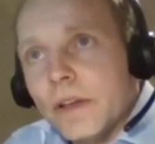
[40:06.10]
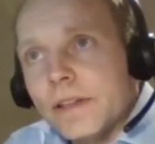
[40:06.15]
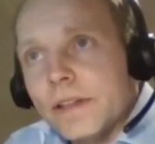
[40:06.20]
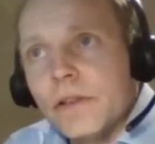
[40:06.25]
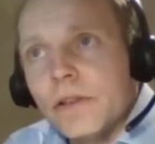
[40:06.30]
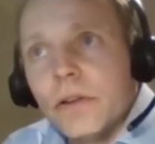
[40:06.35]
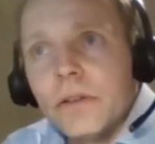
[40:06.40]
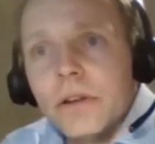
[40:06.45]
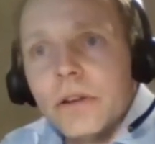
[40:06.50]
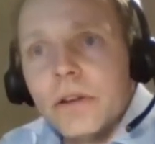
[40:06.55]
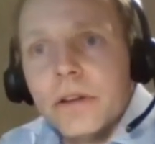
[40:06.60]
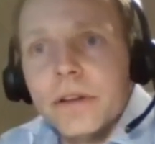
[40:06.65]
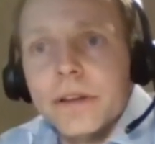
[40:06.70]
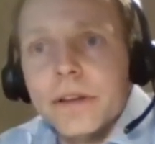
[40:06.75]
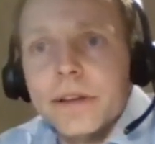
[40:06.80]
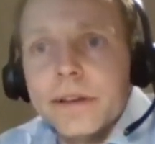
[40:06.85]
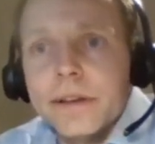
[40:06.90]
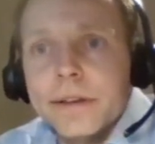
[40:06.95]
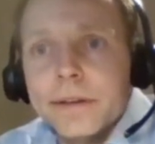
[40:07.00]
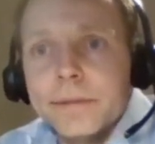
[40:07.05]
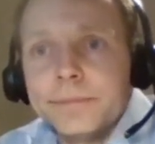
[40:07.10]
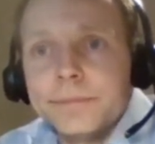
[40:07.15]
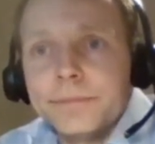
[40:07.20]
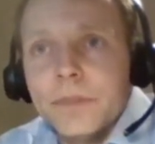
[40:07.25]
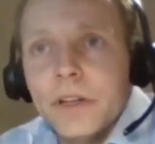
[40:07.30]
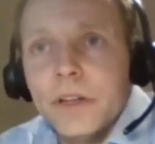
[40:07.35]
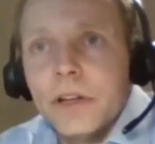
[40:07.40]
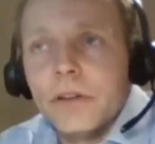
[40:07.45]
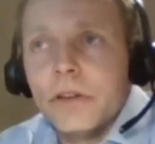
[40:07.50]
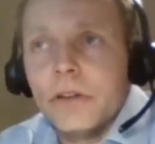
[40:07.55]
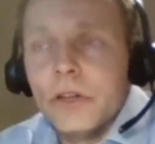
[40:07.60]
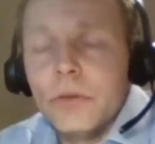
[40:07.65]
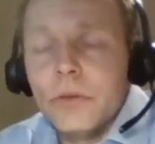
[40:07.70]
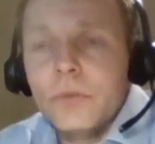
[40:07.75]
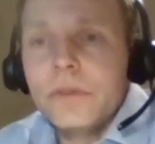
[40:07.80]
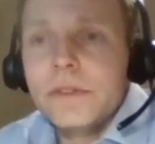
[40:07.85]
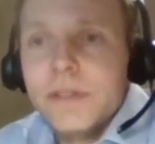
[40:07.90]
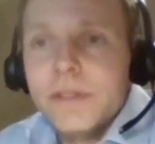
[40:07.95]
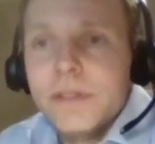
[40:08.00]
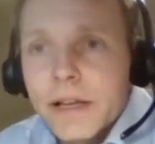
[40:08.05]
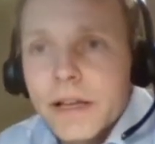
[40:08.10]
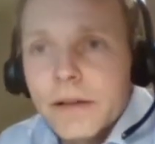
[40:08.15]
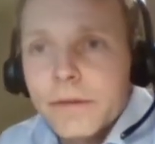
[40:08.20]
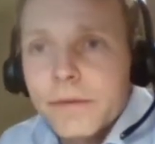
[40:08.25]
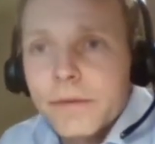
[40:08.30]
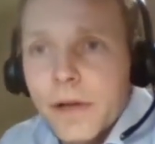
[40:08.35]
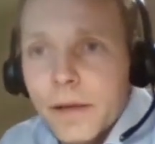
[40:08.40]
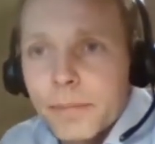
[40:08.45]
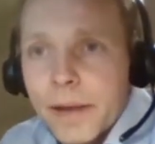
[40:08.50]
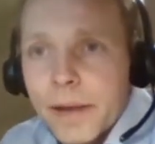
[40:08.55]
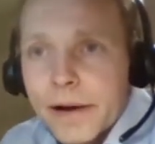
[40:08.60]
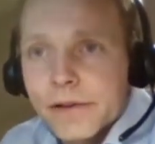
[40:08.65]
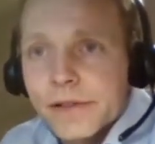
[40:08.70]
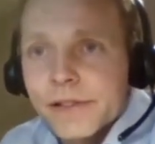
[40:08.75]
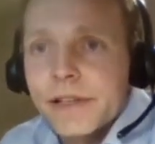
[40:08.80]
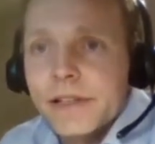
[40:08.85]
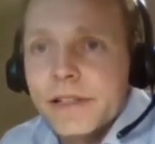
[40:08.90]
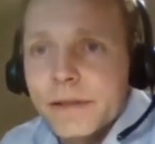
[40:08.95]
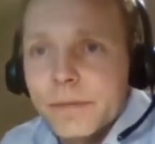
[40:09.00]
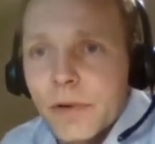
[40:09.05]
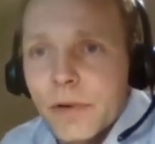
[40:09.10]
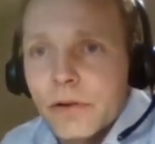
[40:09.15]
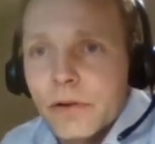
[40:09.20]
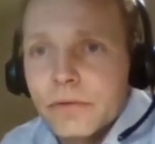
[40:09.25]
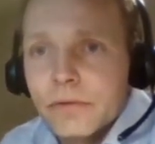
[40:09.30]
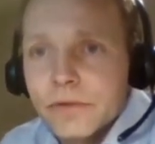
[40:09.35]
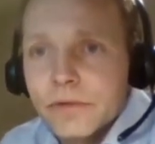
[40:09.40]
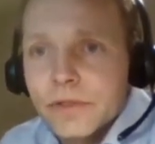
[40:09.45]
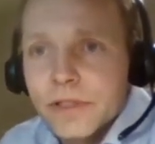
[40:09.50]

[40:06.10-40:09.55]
not like, you wouldn't take a paracetamol